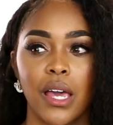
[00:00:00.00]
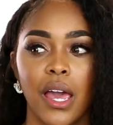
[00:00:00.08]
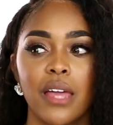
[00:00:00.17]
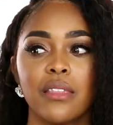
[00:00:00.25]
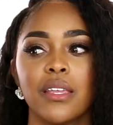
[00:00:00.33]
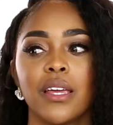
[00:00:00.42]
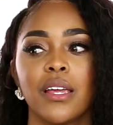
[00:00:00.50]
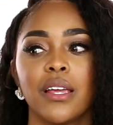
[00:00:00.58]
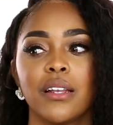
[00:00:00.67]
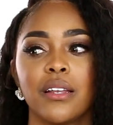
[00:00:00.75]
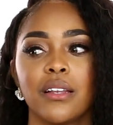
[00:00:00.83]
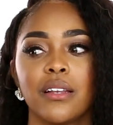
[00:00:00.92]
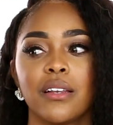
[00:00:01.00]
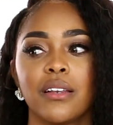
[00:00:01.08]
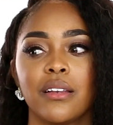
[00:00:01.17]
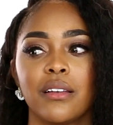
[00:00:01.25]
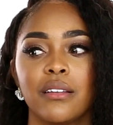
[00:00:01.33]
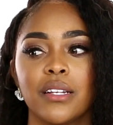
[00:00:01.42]
And then
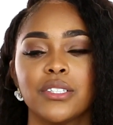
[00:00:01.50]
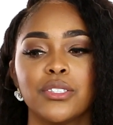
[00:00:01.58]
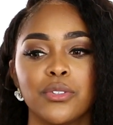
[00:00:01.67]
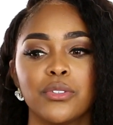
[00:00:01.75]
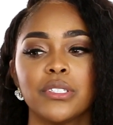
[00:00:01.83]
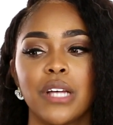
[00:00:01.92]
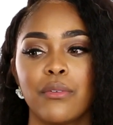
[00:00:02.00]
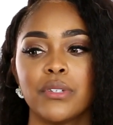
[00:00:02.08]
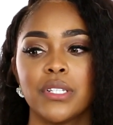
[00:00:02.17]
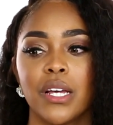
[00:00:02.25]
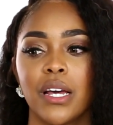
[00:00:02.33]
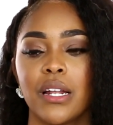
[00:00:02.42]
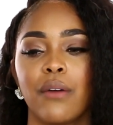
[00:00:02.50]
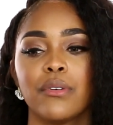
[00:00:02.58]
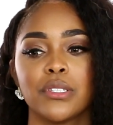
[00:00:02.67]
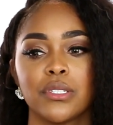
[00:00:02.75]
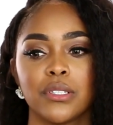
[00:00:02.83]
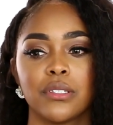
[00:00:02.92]
as soon as I was done, I
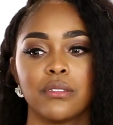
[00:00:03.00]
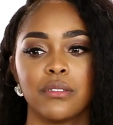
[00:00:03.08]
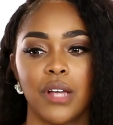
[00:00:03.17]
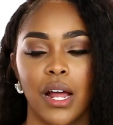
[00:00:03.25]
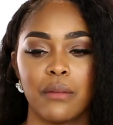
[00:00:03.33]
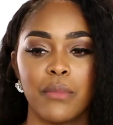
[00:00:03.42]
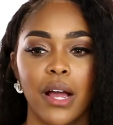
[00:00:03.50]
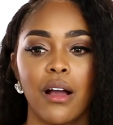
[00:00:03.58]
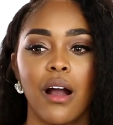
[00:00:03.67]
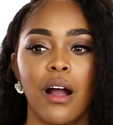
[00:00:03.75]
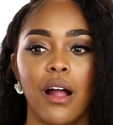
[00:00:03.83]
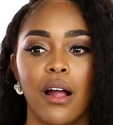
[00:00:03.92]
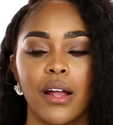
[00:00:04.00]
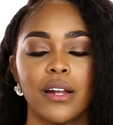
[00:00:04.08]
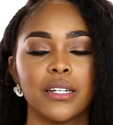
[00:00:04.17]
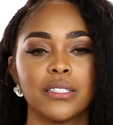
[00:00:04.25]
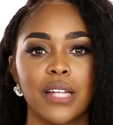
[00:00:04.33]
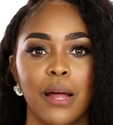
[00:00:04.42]
was got in my car and
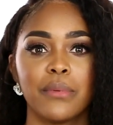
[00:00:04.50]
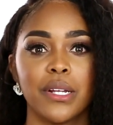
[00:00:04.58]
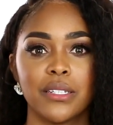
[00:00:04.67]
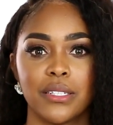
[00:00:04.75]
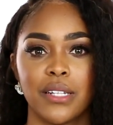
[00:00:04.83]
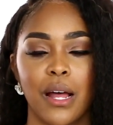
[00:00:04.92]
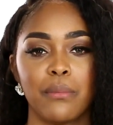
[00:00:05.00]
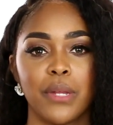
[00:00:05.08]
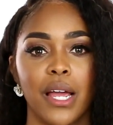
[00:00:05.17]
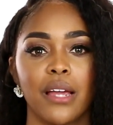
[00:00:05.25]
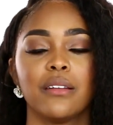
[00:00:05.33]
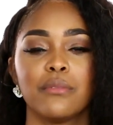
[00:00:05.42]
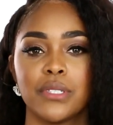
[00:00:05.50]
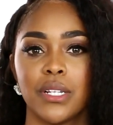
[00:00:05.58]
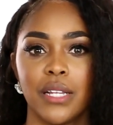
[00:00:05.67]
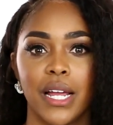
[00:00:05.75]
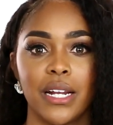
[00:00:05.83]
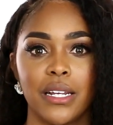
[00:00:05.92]
I stopped at the stoplight. And it was a
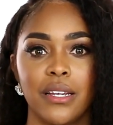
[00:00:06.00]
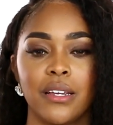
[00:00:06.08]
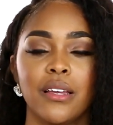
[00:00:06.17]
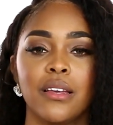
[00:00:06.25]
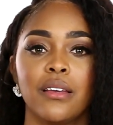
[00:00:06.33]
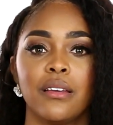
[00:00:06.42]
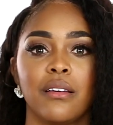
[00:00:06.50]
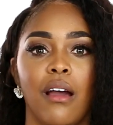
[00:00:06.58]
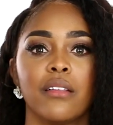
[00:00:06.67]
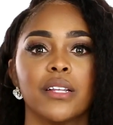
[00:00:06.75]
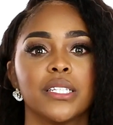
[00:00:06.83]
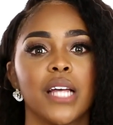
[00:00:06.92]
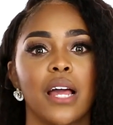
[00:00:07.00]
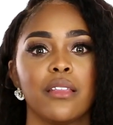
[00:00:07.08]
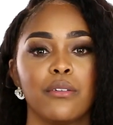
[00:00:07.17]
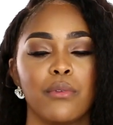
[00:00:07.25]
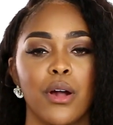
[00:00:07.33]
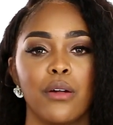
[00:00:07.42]
lady on the side of
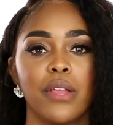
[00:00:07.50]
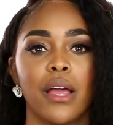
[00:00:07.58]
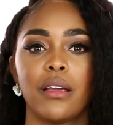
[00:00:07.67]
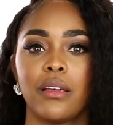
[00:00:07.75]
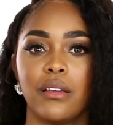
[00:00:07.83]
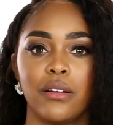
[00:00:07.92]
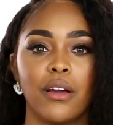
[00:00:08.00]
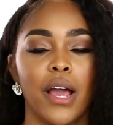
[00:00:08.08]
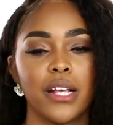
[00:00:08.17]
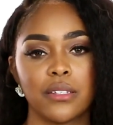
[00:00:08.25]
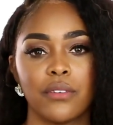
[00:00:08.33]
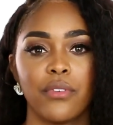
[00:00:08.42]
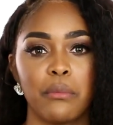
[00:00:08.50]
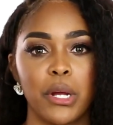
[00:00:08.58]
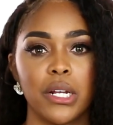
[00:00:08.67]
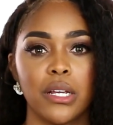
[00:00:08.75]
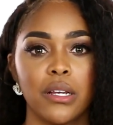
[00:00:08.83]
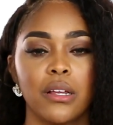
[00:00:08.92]
the road, like, you know, asking for
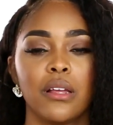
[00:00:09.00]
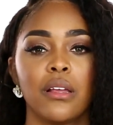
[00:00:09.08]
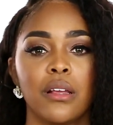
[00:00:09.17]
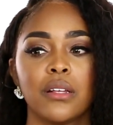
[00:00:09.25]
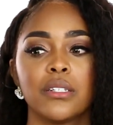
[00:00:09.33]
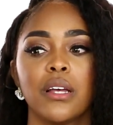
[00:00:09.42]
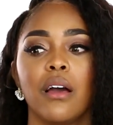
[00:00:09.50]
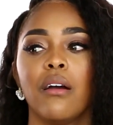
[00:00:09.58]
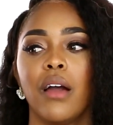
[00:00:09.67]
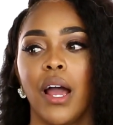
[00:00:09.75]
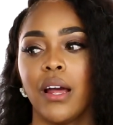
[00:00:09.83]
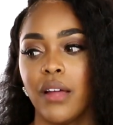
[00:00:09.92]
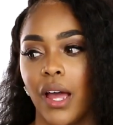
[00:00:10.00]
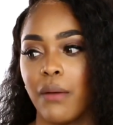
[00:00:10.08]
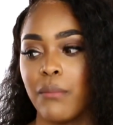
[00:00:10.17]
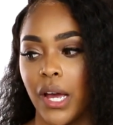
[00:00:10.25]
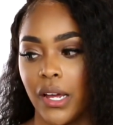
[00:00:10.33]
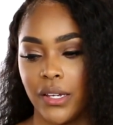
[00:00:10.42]
money. So I had
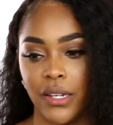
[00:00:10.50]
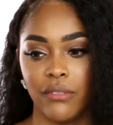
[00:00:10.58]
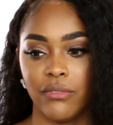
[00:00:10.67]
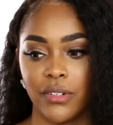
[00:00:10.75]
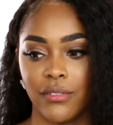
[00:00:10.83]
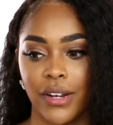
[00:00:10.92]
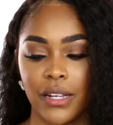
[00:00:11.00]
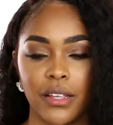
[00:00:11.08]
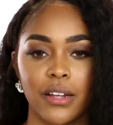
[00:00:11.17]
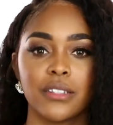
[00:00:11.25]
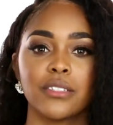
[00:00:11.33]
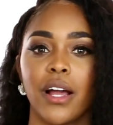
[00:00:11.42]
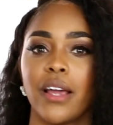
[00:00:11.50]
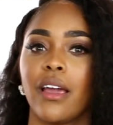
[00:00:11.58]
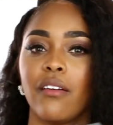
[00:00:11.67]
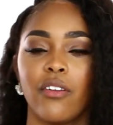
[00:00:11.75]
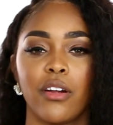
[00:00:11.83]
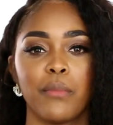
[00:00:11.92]
my gift right there. So I
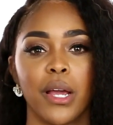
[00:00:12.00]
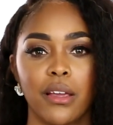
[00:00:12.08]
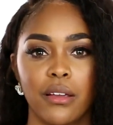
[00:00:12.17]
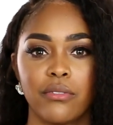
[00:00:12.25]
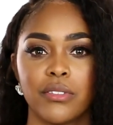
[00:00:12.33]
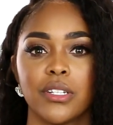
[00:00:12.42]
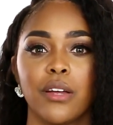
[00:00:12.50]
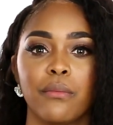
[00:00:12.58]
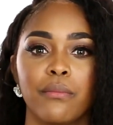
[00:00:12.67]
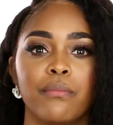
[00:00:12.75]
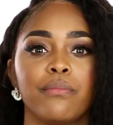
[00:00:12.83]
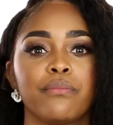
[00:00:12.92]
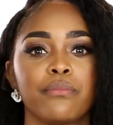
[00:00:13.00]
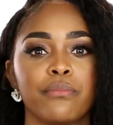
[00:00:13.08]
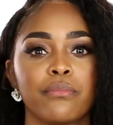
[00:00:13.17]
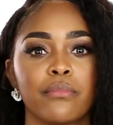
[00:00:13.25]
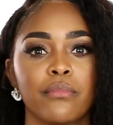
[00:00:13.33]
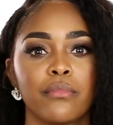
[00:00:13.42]
gave her my gift. So.
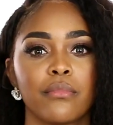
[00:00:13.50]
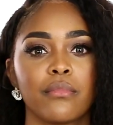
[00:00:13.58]
Oh.